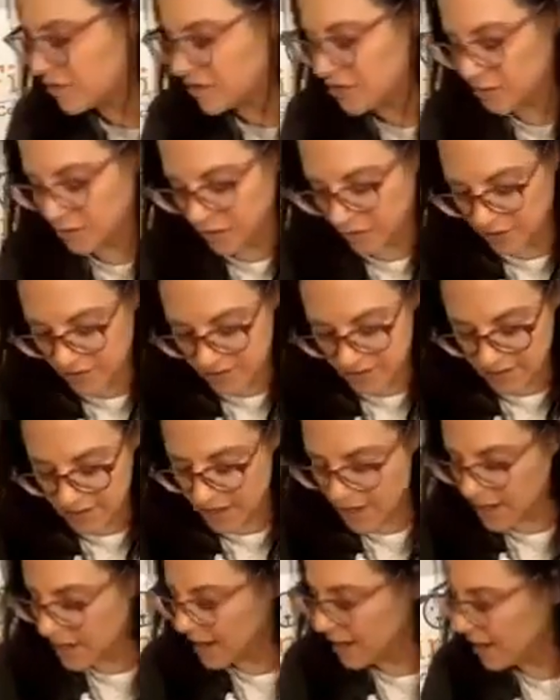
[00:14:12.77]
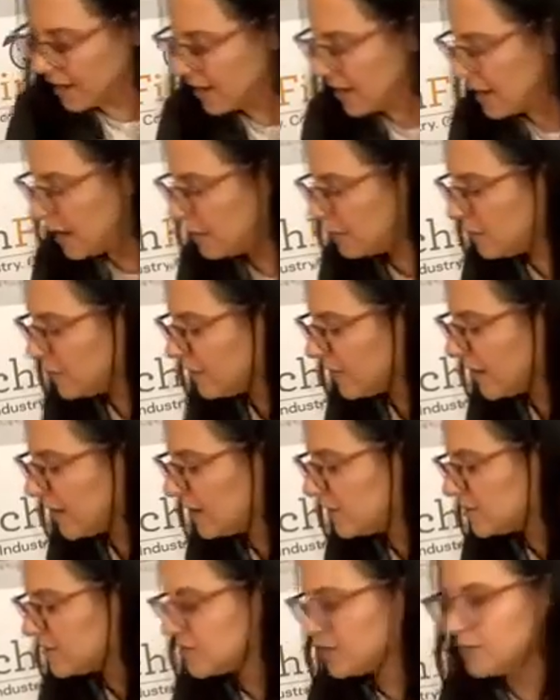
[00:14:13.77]
tools, I'll move
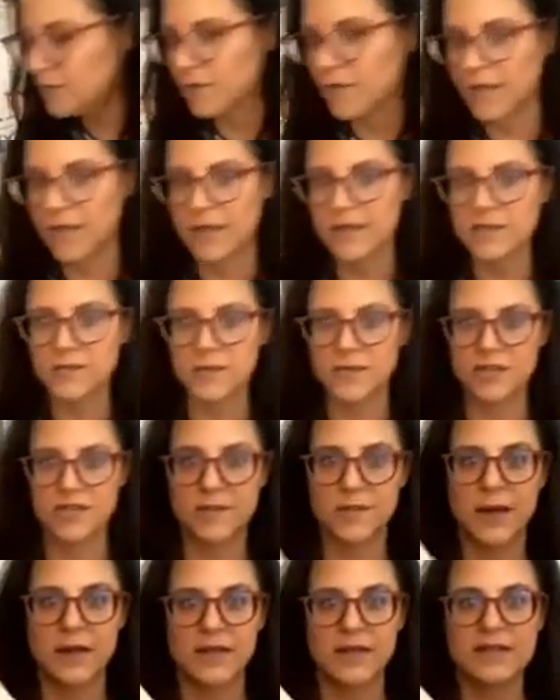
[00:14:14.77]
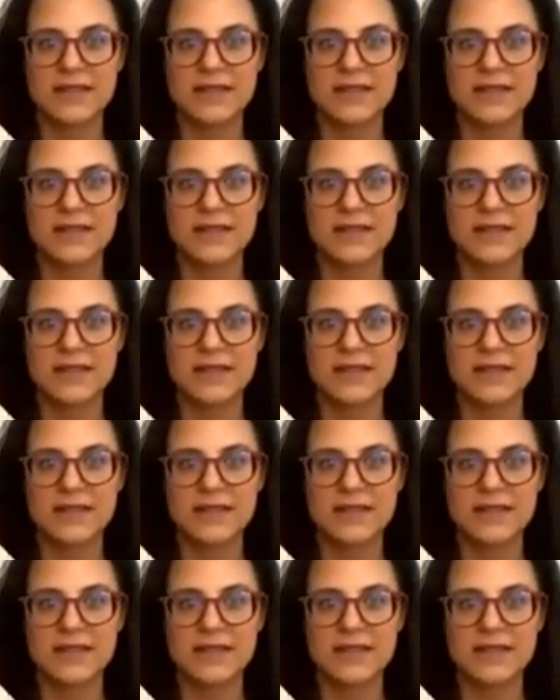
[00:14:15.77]
on to this, which is by the